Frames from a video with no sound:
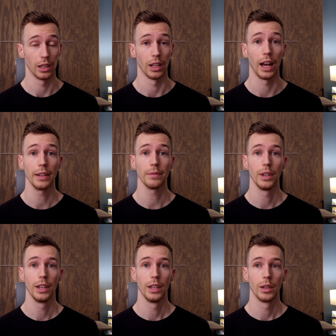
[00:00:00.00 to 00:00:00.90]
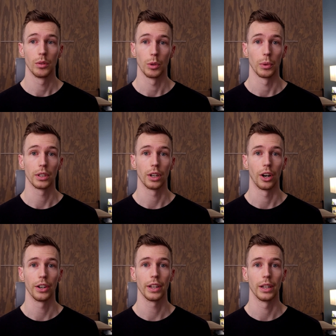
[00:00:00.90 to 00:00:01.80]
a lot. We worked
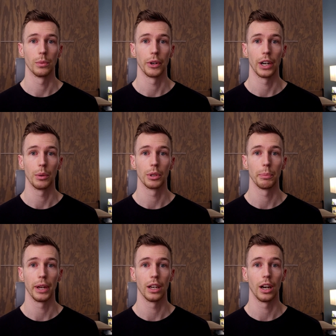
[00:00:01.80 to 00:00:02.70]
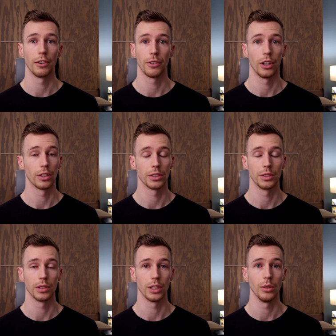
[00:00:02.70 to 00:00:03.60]
hard and we were able to pay off all our
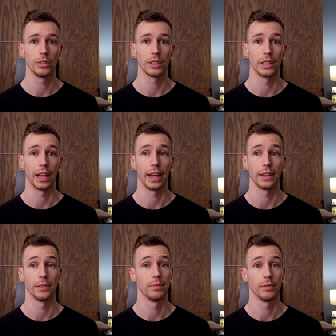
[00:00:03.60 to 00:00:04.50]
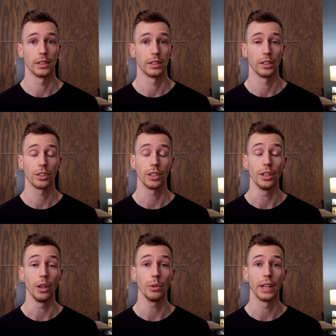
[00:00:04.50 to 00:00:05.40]
student loans and had essentially
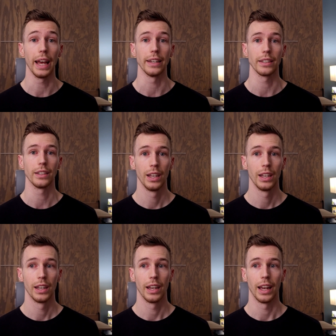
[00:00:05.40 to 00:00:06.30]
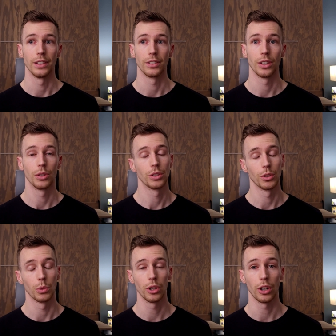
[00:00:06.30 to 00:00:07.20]
no debt. And so to
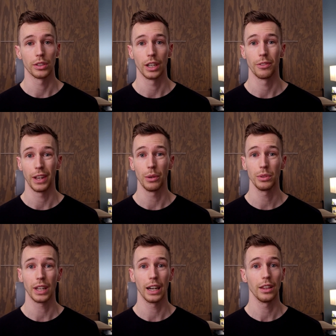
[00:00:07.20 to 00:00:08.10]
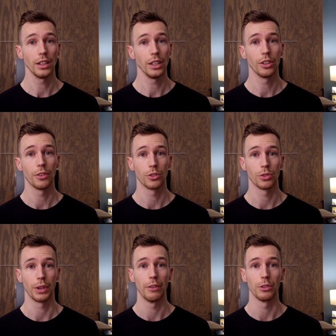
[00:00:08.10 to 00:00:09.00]
reward ourselves, that was kind of the year of
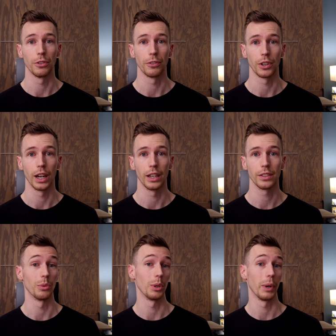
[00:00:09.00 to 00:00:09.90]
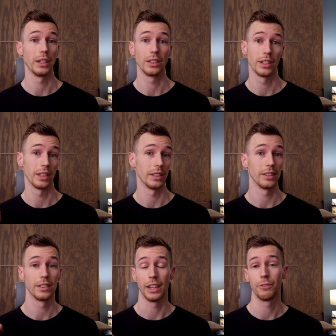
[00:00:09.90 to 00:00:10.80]
travel for us. We went
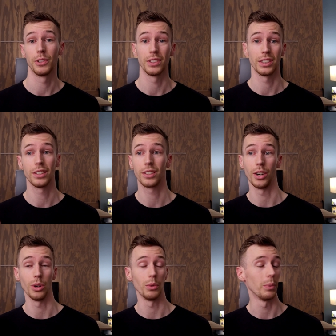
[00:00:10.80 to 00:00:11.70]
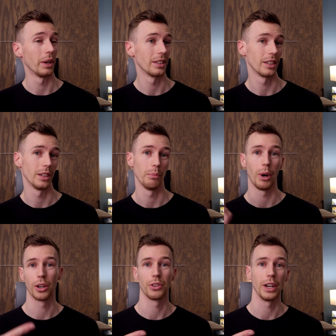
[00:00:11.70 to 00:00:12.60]
to San Francisco, we went to
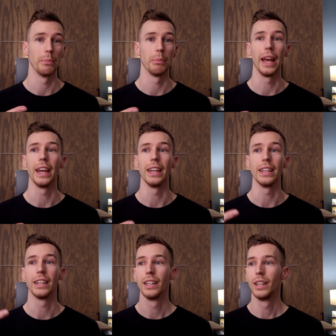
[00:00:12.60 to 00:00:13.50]
Monterey Bay,